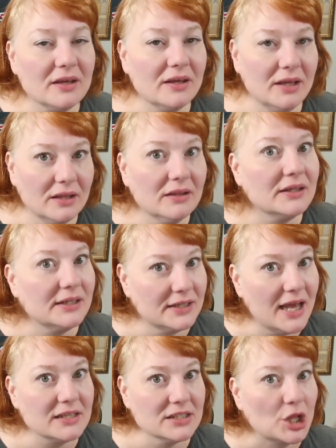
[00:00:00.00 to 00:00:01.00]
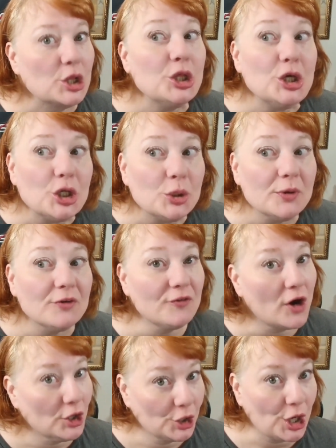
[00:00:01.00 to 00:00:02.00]
England has a little bit
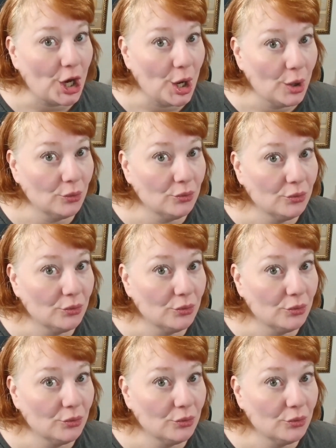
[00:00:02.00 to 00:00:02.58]
far to go,